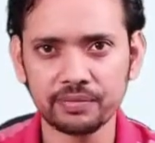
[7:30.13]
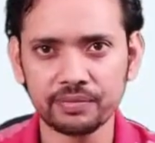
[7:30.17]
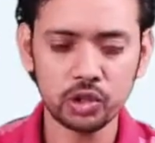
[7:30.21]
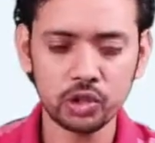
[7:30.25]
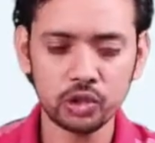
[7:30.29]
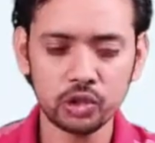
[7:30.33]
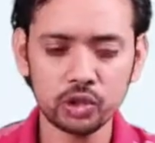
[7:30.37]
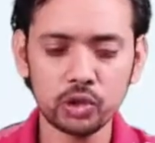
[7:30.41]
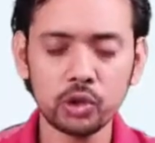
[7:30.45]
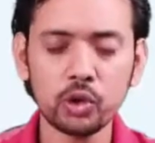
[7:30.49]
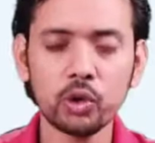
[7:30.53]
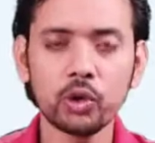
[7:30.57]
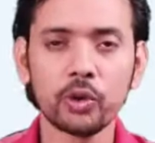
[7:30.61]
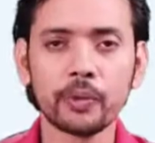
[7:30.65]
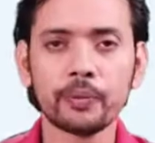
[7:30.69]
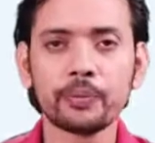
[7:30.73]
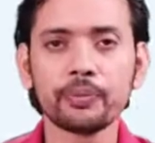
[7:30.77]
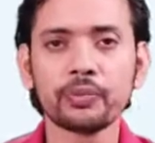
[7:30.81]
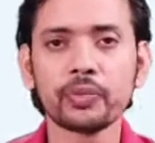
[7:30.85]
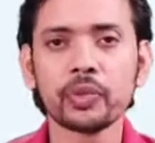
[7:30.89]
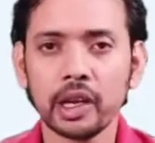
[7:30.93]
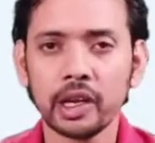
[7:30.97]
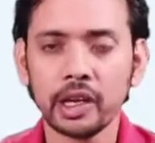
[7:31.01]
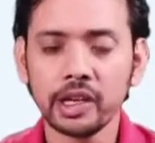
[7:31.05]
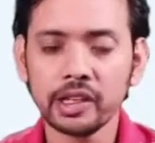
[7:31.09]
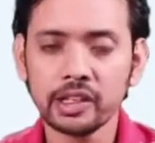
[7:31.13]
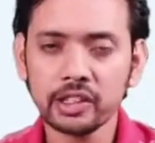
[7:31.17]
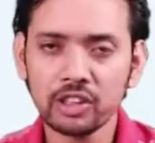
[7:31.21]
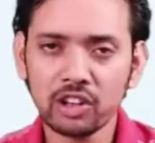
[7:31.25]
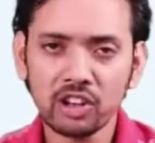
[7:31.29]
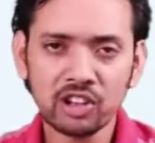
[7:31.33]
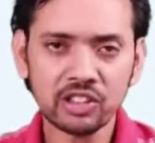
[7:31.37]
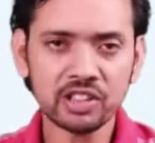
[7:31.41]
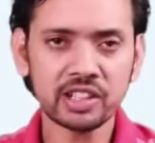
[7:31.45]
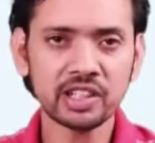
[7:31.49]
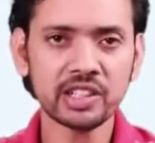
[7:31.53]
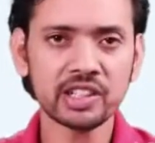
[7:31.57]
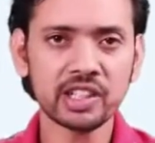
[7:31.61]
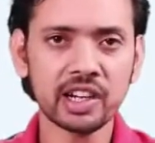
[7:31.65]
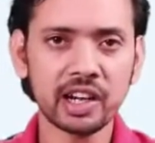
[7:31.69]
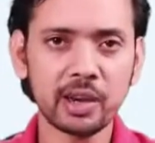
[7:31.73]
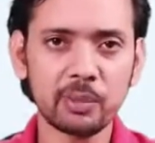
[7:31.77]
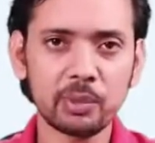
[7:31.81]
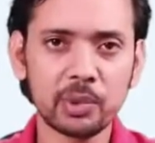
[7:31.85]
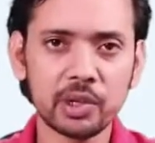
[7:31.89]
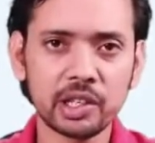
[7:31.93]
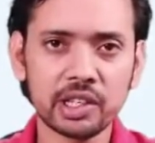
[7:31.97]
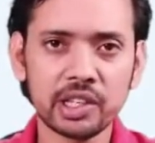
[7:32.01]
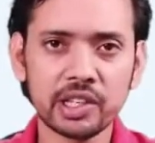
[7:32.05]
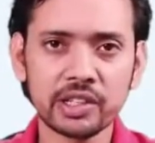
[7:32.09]
So in cross-region
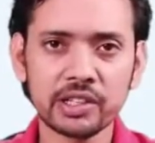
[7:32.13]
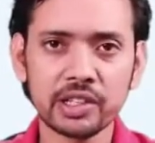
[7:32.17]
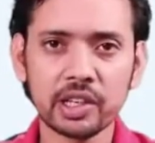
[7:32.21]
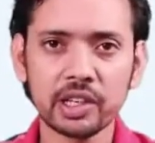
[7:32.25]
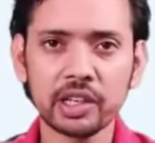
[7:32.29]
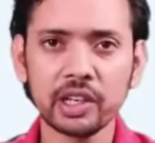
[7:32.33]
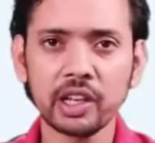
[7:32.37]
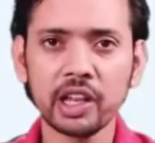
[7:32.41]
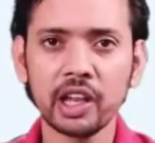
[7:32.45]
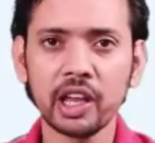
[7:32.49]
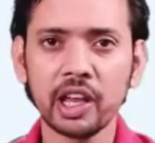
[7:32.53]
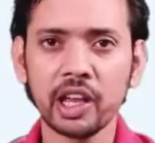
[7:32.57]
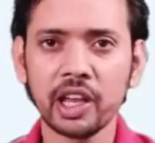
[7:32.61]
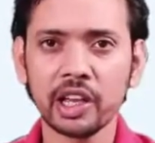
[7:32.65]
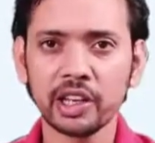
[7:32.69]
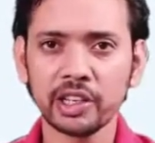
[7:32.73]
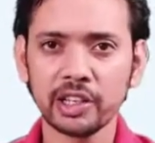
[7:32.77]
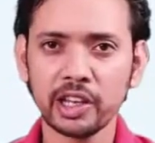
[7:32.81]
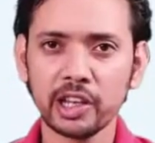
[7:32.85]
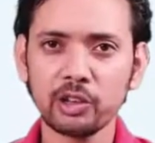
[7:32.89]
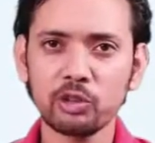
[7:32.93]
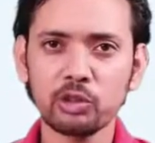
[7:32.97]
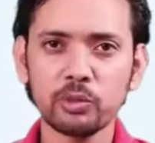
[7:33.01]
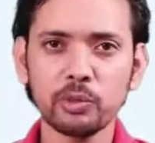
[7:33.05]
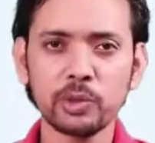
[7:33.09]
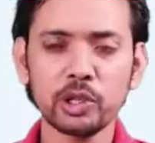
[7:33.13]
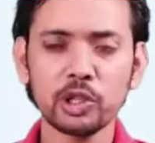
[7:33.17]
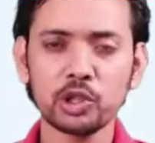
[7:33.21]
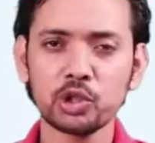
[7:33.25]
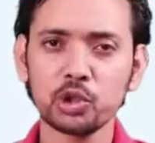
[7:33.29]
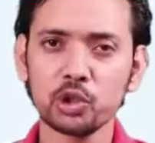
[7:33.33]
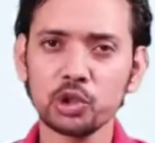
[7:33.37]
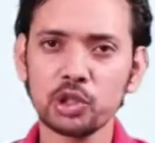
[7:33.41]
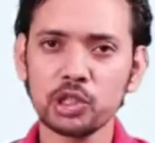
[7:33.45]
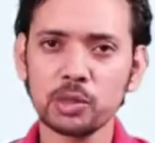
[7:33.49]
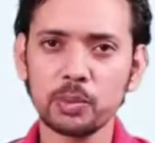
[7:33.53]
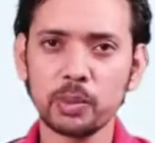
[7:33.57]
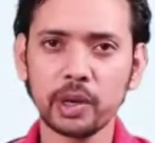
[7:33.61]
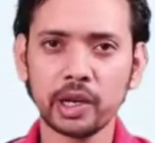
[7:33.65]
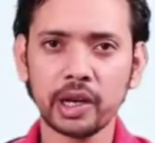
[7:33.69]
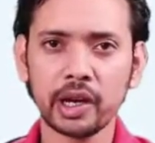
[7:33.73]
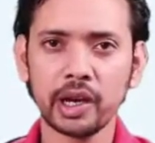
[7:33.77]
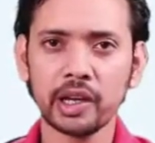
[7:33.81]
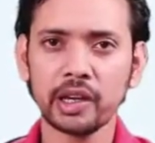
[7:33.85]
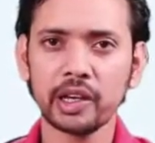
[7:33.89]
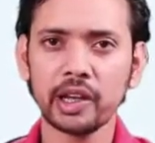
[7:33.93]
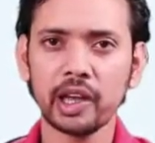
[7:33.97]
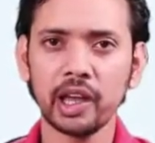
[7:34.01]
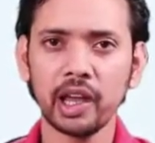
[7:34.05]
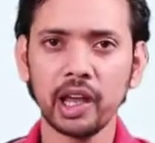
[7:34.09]
replication, there would be a source bucket
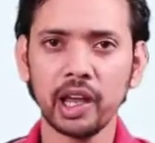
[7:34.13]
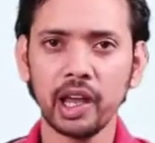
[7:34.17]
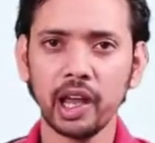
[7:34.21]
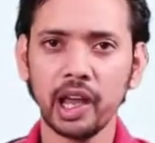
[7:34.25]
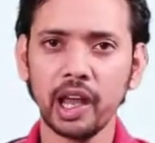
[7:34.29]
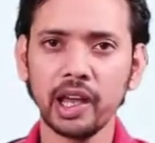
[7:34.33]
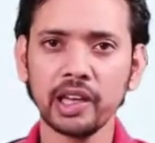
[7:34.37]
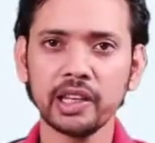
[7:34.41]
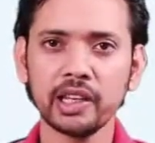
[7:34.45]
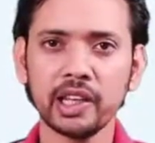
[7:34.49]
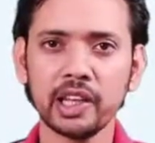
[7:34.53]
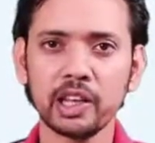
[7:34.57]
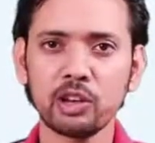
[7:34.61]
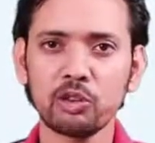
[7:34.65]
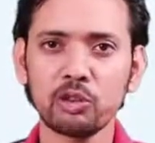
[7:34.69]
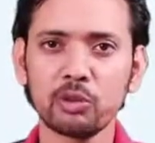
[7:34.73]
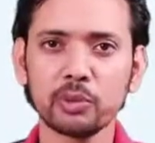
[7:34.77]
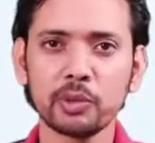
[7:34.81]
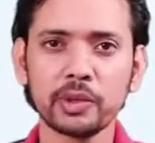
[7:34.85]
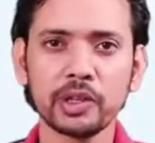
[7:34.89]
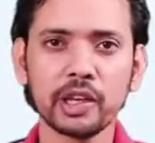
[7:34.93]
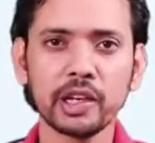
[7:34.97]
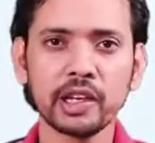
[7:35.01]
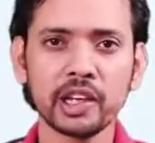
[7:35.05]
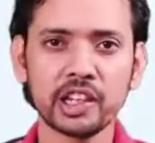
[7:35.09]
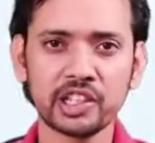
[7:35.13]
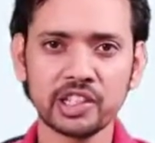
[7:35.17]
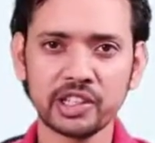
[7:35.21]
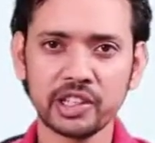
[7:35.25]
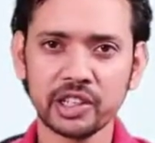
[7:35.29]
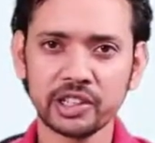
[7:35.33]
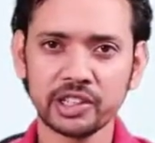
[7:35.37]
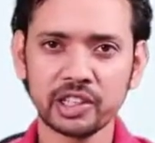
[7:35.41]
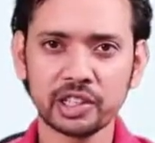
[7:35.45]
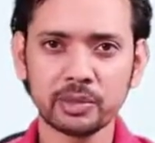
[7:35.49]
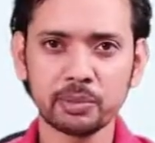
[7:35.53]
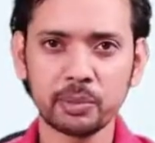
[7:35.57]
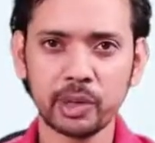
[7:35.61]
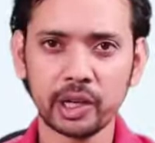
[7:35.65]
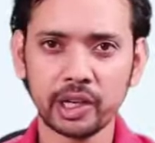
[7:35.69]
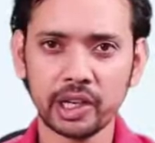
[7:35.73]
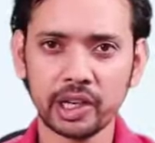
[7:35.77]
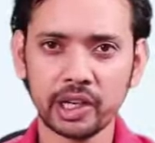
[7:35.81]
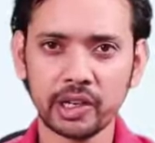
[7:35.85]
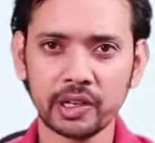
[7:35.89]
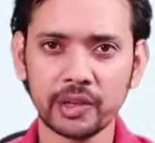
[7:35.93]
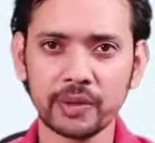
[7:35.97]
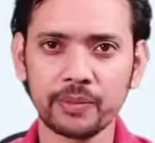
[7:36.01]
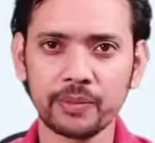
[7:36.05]
and there would be a destination bucket.